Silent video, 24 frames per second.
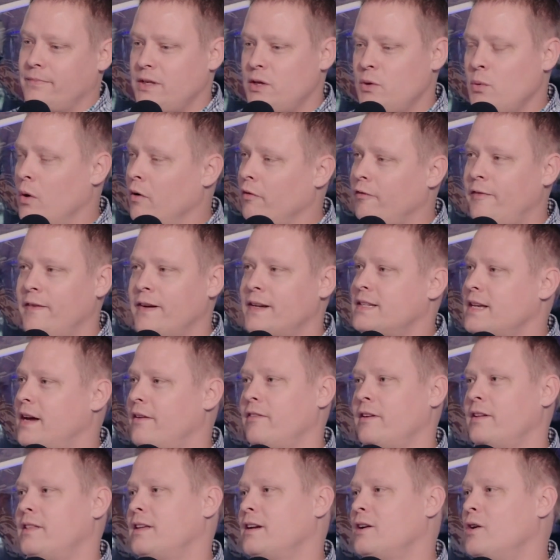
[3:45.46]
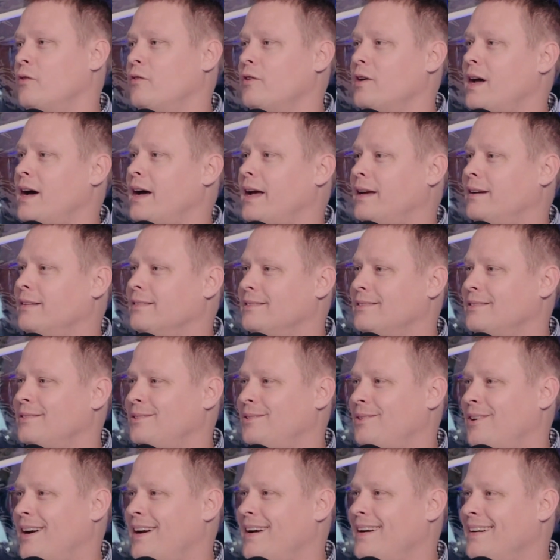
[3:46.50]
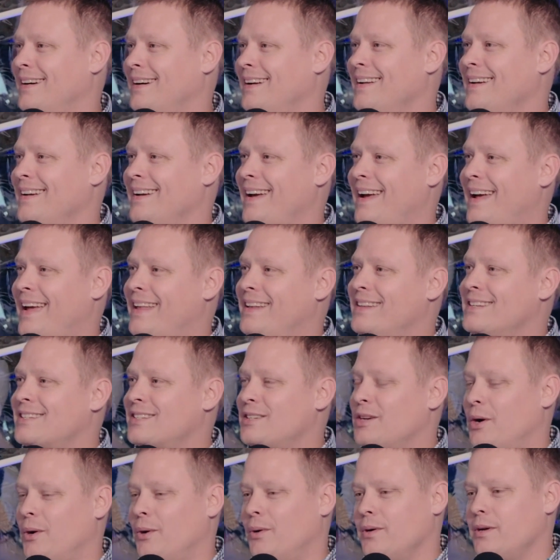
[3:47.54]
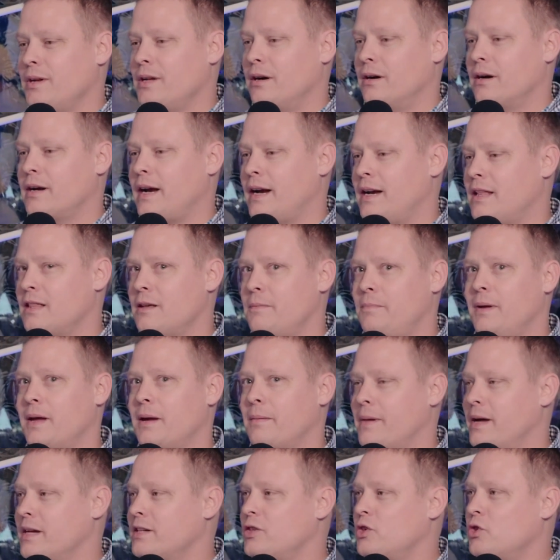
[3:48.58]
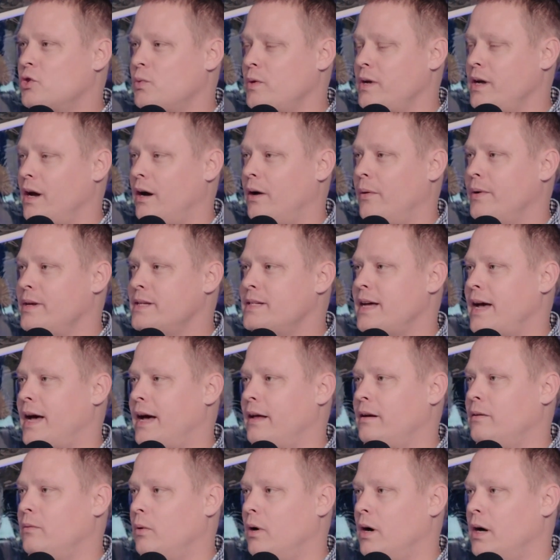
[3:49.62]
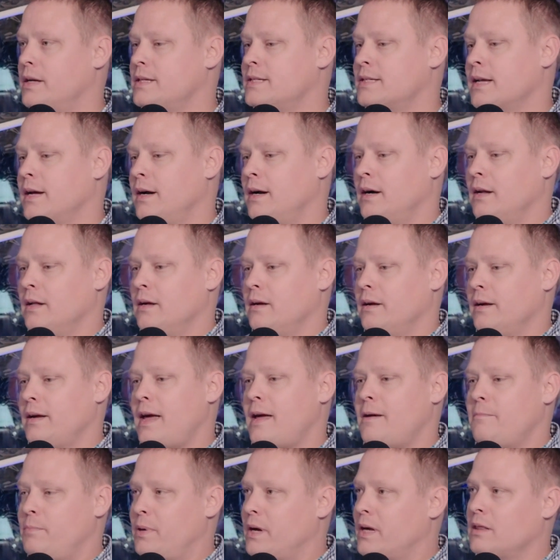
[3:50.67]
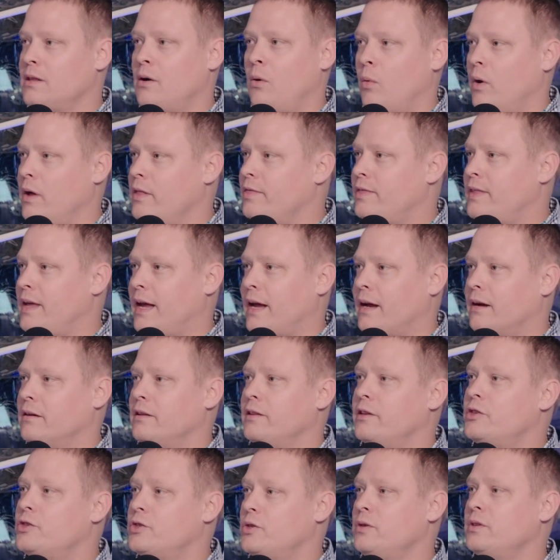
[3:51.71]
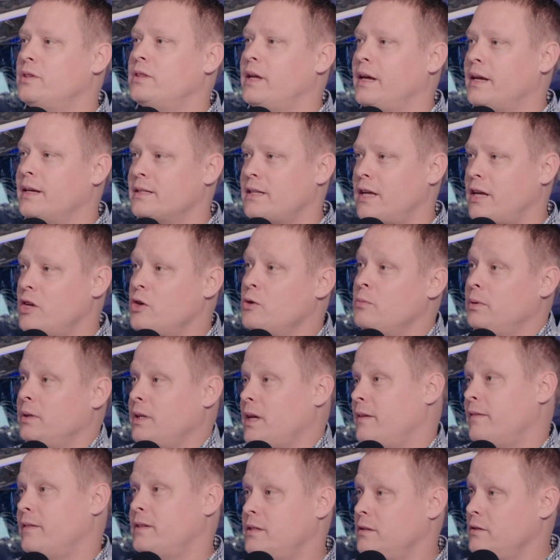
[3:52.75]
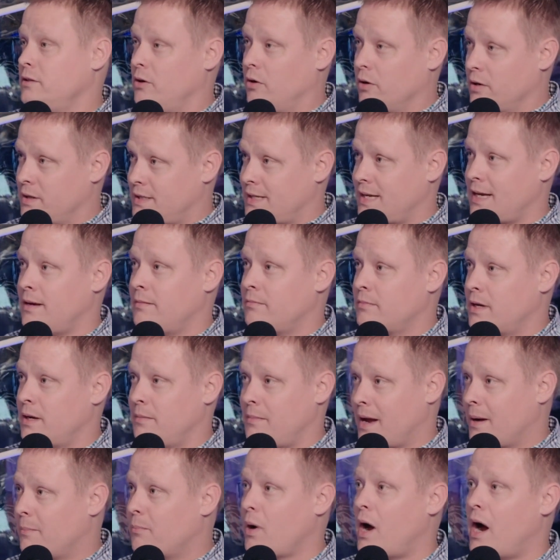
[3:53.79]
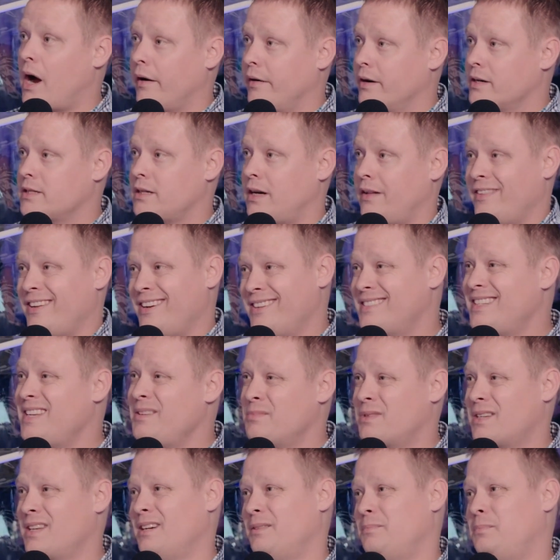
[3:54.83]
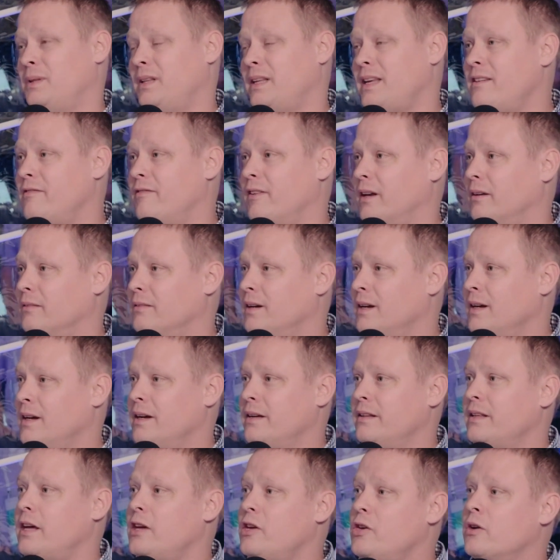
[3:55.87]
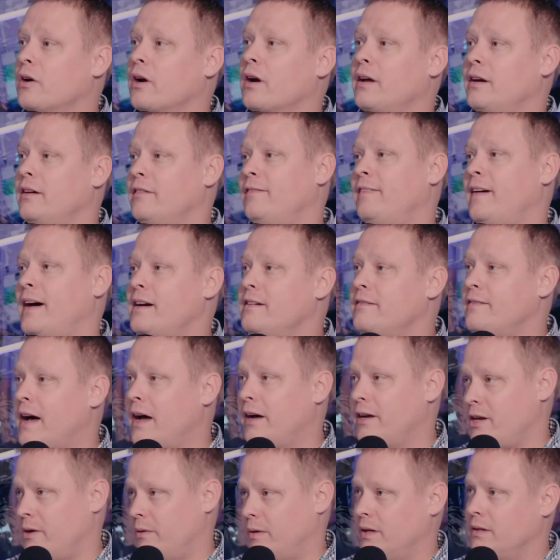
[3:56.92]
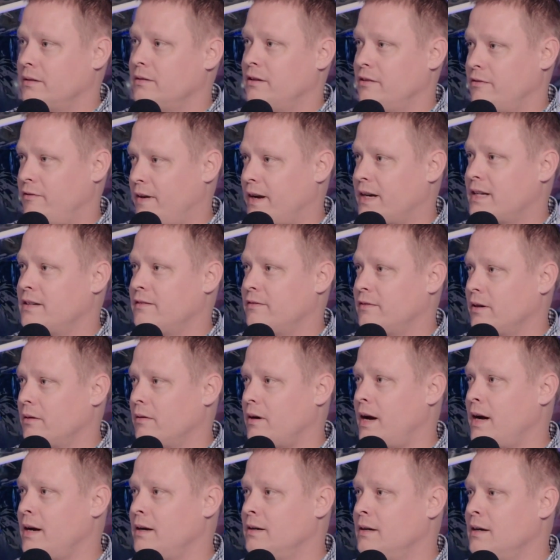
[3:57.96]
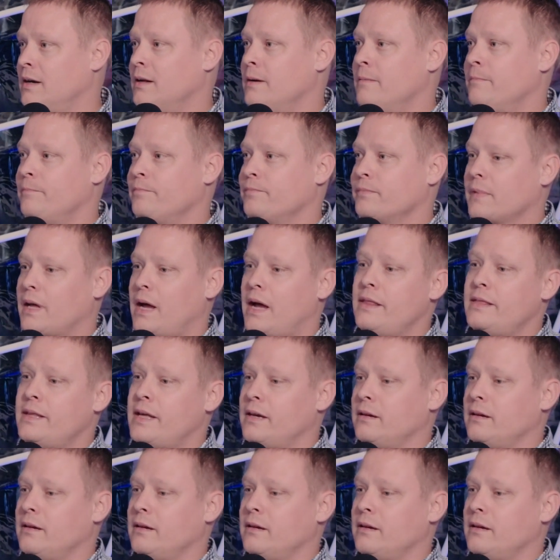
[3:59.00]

you won't fix everything overnight, right? And so, kind of the big message we always had was, hey, pick the one thing or the two things that you believe your team can make progress on, that your team's going to believe in, that you're going to find value in effectively, right? And